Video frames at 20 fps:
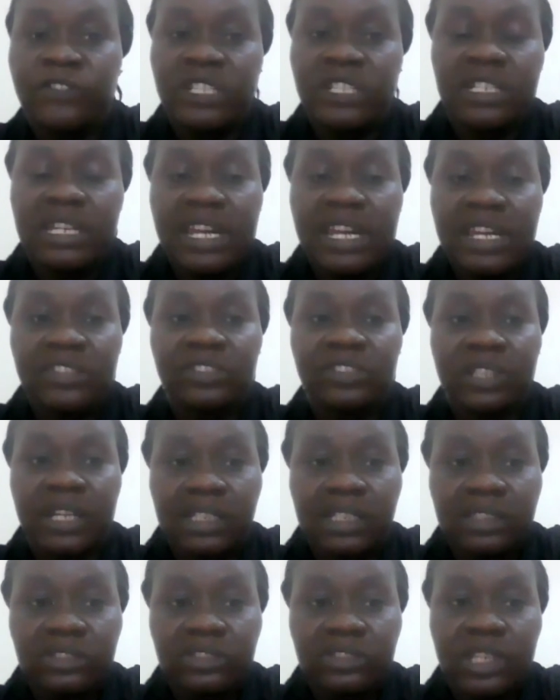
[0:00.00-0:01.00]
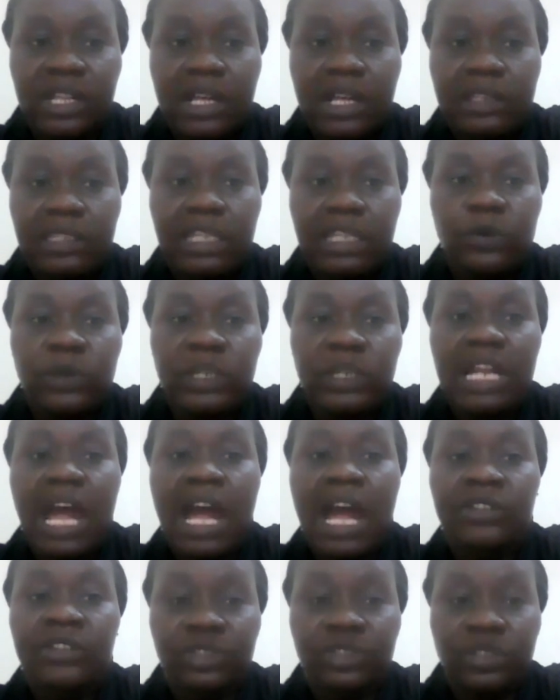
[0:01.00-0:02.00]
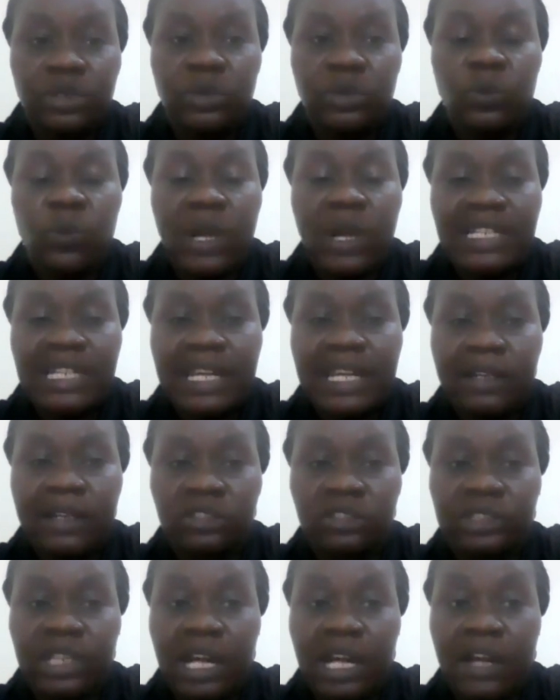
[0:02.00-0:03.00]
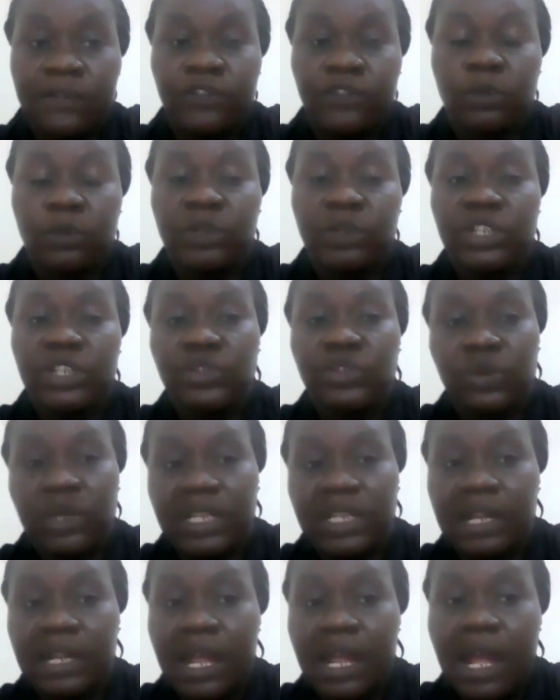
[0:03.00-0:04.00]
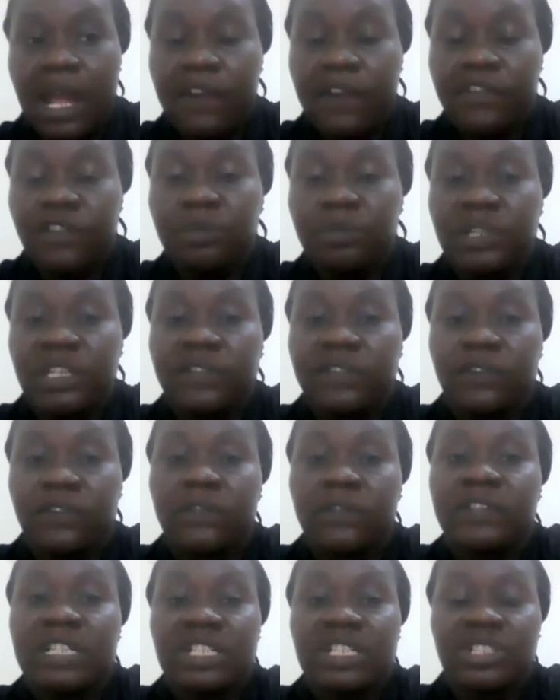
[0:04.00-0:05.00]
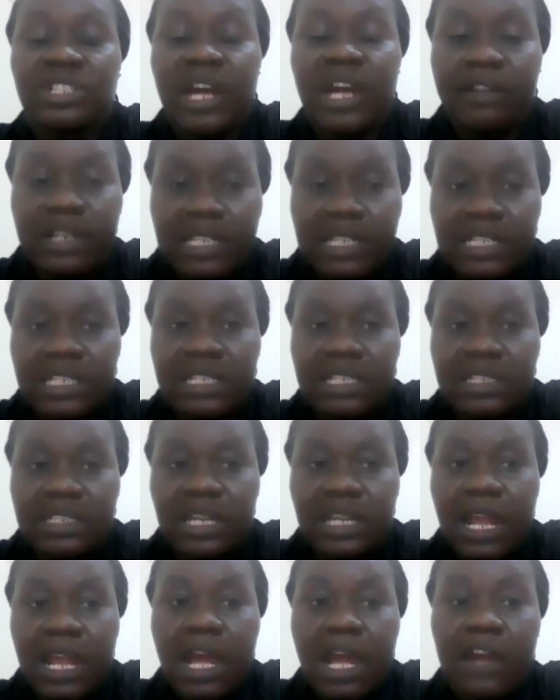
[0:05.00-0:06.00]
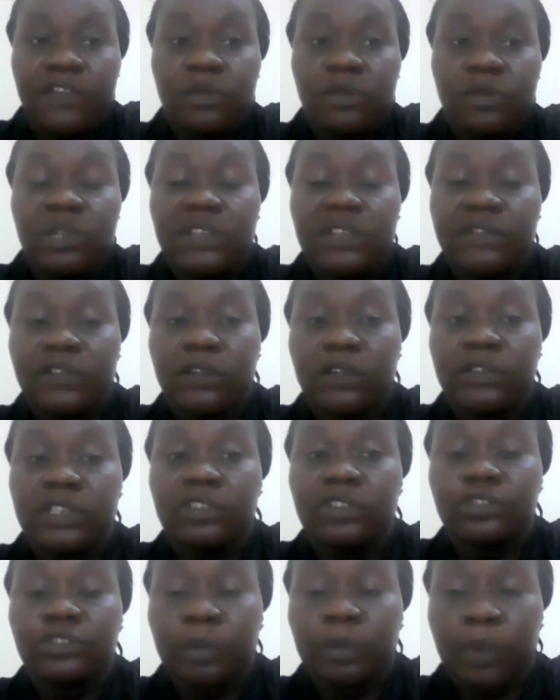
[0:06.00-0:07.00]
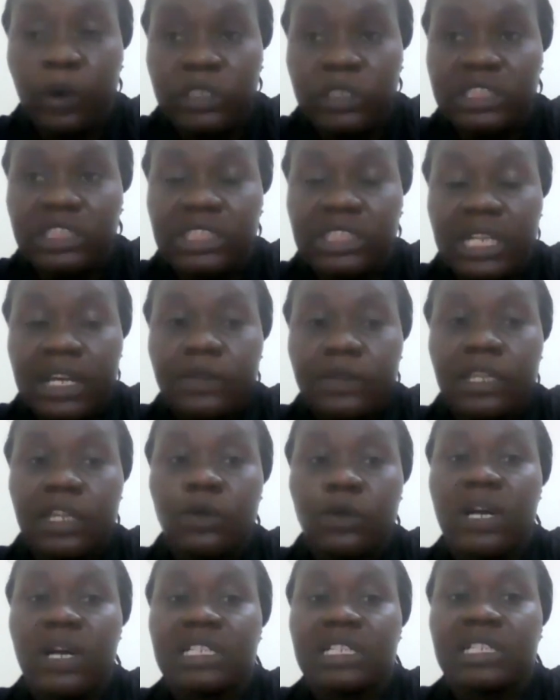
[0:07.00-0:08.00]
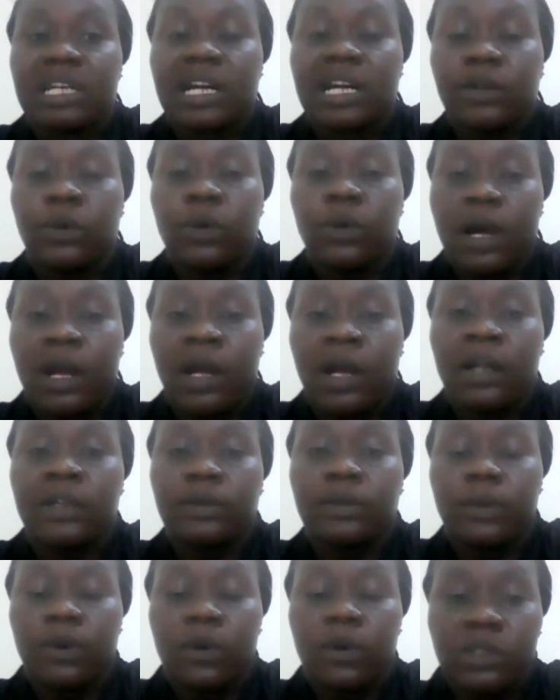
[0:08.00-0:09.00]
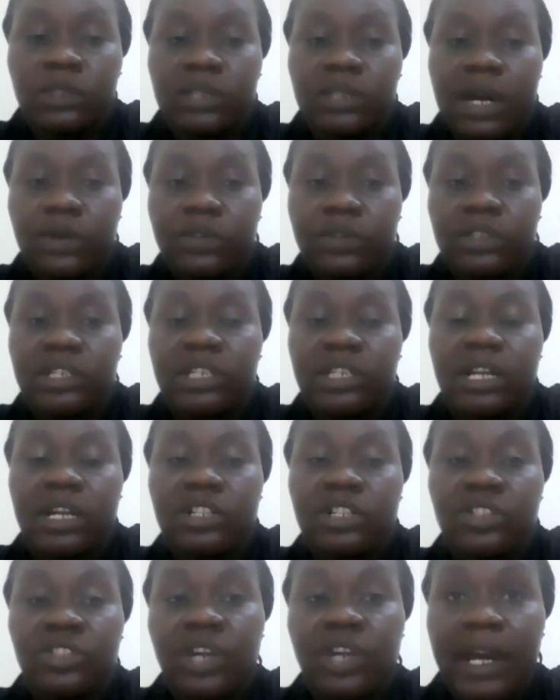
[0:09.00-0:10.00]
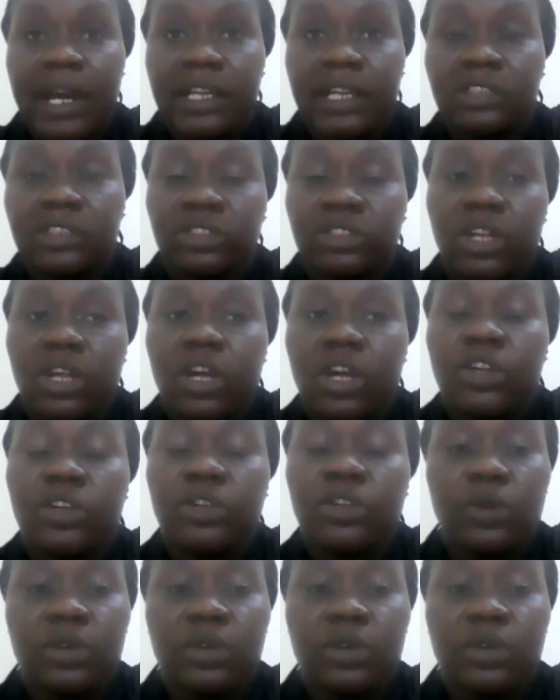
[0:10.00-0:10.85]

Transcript: 15 A stars, they will ask you, what else have you been doing? Have you been involved in charities? Have you been involved in sport? They want an all-round child,